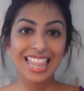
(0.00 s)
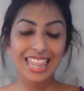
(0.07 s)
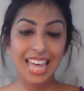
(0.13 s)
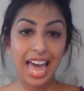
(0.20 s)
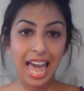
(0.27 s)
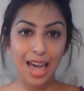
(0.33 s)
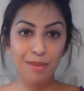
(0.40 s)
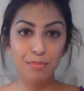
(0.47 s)

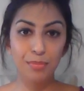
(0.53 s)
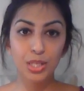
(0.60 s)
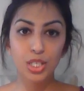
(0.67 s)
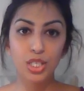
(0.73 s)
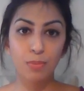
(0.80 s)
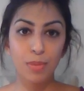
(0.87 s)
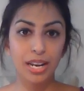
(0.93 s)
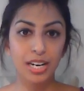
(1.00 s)
the M
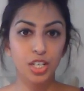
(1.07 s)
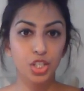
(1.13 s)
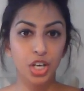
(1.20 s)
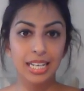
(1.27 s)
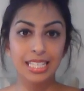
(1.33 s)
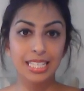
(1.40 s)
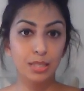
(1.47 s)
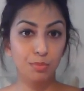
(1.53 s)
to
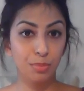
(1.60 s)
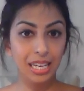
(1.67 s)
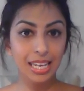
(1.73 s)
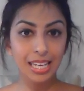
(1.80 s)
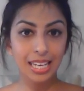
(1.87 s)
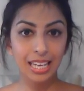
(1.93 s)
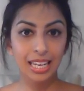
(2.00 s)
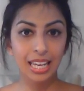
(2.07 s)
meningitis
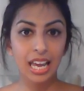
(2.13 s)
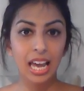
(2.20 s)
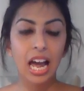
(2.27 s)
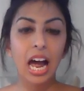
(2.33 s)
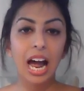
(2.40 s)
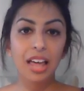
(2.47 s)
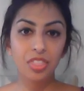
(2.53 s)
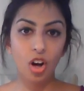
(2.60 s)
B
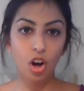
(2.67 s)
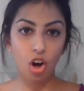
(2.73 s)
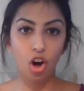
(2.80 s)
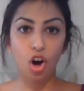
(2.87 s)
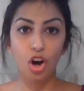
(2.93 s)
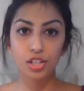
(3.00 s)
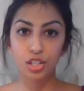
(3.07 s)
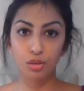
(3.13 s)
and the
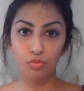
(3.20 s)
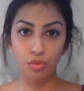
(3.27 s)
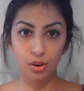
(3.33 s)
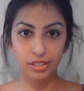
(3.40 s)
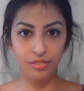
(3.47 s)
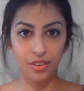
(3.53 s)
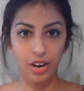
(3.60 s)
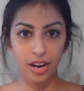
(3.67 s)
R to
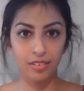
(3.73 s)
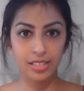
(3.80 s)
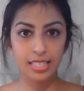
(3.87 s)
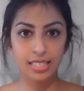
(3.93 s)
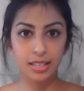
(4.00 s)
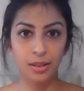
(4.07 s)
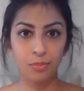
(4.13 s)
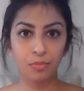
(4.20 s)

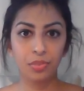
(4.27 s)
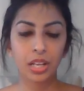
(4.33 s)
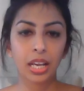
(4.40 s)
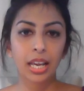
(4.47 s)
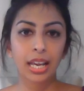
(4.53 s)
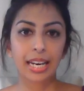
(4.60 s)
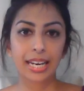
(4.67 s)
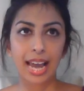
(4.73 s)
rotavirus.
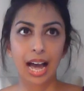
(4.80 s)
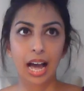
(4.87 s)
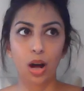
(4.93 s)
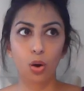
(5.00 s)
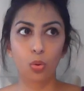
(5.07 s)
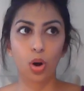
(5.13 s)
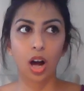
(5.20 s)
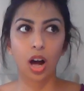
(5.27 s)

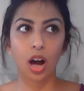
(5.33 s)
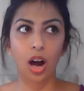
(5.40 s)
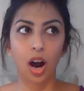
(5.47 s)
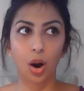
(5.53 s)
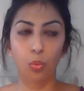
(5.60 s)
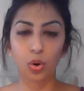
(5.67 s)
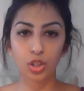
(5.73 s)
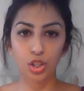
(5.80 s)
Now,
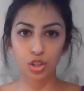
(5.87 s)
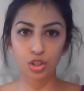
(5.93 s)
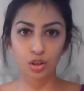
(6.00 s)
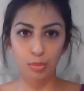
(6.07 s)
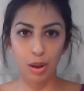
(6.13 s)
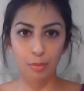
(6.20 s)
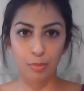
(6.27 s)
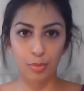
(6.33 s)
I want you to
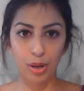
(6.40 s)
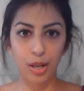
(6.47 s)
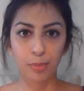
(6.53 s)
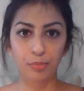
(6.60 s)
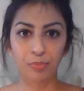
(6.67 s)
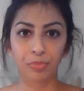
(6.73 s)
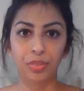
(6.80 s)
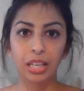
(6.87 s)

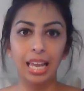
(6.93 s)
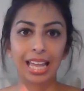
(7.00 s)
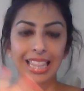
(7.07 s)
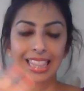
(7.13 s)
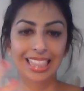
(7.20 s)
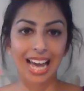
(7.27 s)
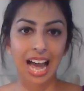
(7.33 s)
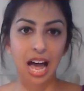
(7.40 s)
remember
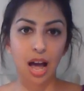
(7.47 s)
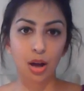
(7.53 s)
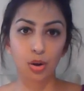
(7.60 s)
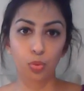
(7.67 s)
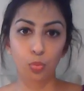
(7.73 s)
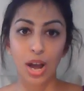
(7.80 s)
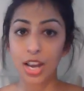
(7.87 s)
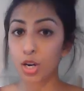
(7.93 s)
that
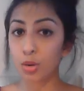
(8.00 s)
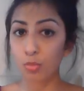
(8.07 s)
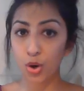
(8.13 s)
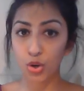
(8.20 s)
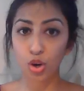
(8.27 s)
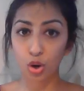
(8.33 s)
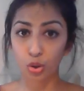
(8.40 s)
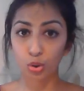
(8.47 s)
where
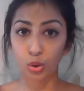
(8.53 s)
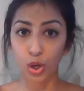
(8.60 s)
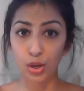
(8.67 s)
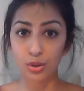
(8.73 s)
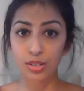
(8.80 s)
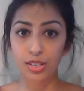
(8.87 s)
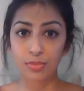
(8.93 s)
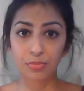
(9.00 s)
pneumococcal
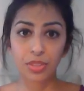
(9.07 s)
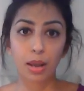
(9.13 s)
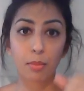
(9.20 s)
goes,